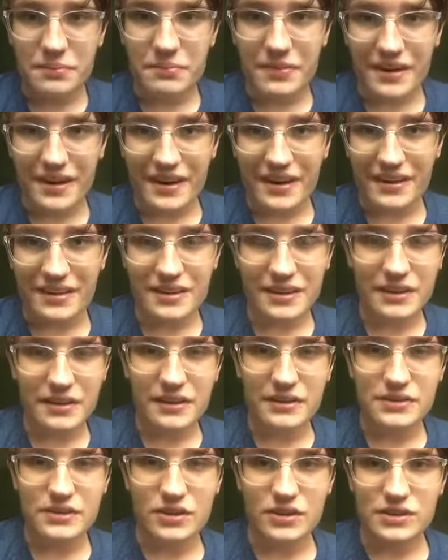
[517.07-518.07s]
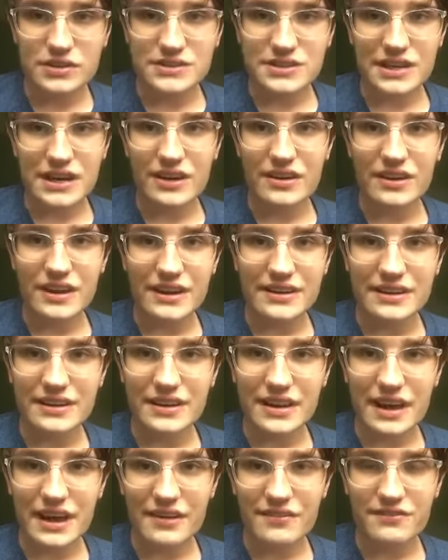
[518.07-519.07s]
But it turns out I
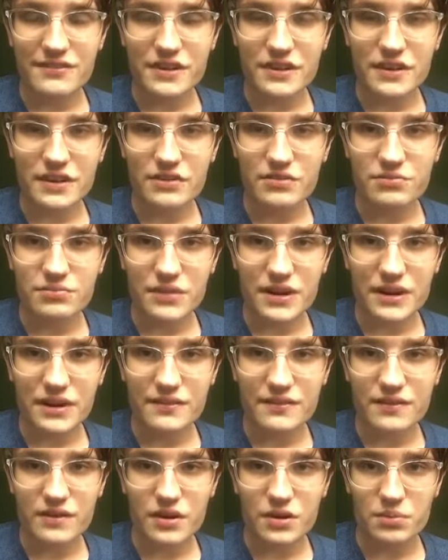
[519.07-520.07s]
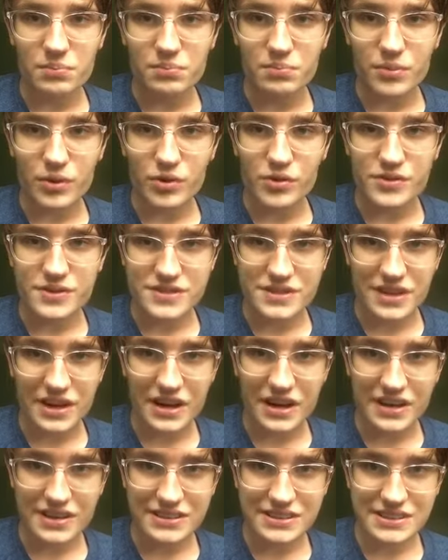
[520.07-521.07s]
didn't have enough money for both
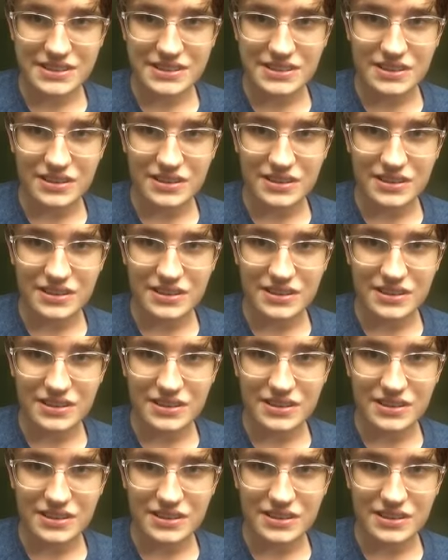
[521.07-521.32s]
socks.